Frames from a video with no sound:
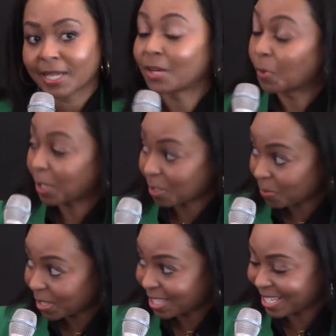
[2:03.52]
working
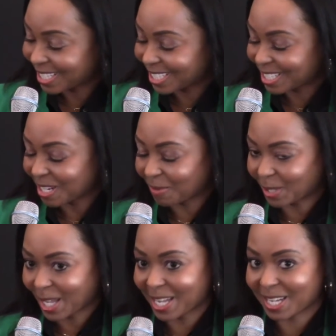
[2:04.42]
with the
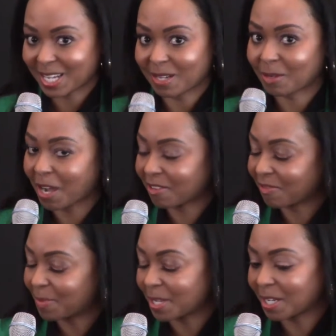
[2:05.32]
NCAA and kind
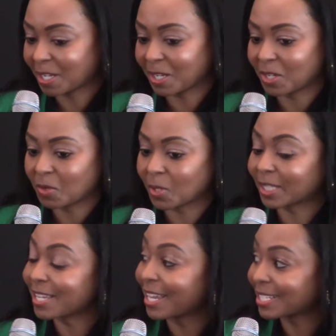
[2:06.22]
of being your
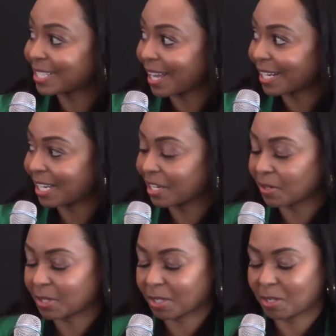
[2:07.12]
liaison
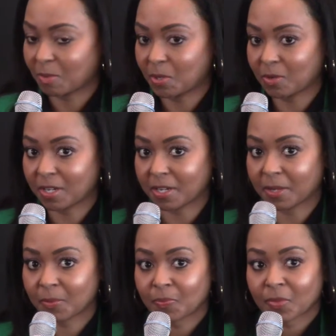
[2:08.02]
here in the
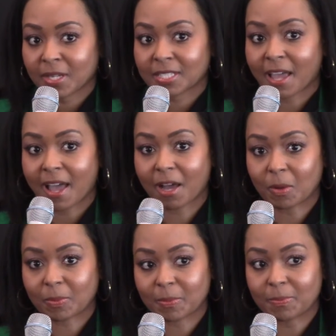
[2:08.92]
community, to
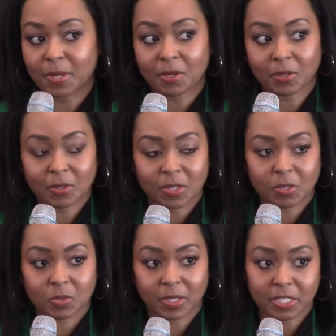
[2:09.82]
help build
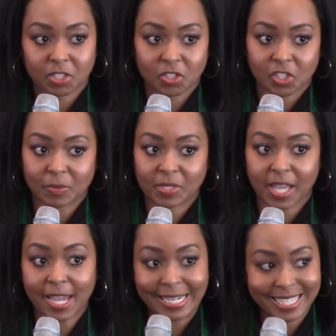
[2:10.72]
those relationships
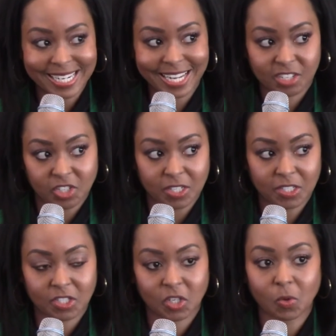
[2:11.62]
and
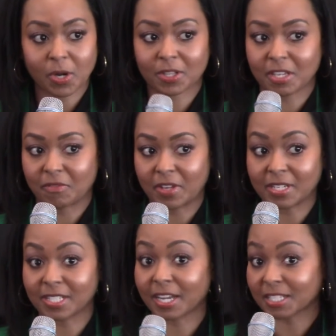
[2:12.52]
connections to where the
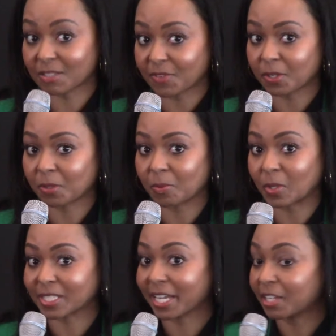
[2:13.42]
event does feel
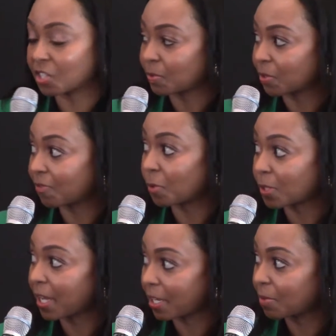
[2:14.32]
more tangible
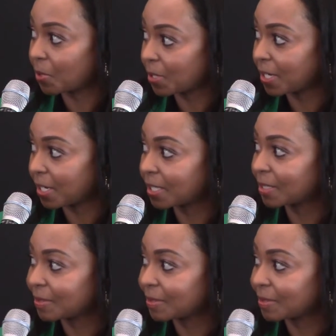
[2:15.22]
for that community.